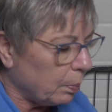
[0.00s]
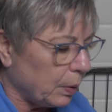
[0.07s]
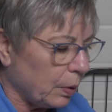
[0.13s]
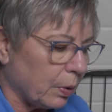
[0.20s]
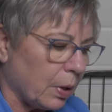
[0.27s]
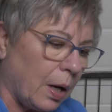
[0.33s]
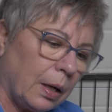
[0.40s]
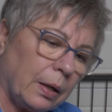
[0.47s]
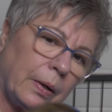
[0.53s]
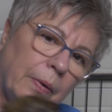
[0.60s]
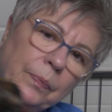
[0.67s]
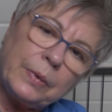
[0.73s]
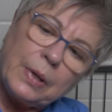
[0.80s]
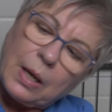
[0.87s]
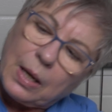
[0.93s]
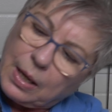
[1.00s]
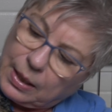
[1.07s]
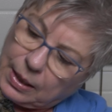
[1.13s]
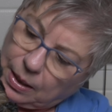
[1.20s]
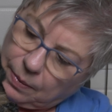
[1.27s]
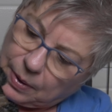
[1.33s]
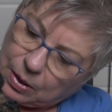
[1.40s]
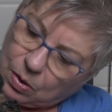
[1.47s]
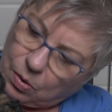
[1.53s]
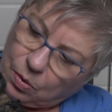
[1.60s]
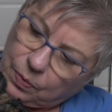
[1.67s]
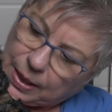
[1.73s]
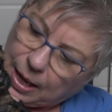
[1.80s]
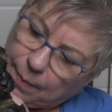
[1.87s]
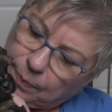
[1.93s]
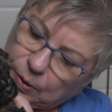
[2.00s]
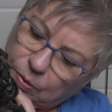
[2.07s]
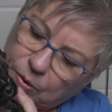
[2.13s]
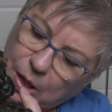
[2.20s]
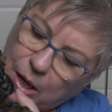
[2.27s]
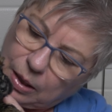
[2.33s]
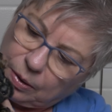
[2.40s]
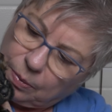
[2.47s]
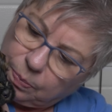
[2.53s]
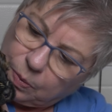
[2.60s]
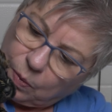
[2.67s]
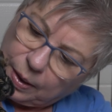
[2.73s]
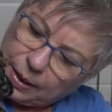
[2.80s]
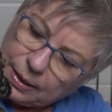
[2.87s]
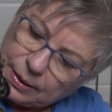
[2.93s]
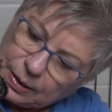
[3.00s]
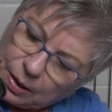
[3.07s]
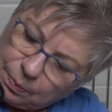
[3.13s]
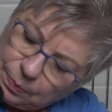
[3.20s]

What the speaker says: blue collar. Here we go. We have blue collar boy is our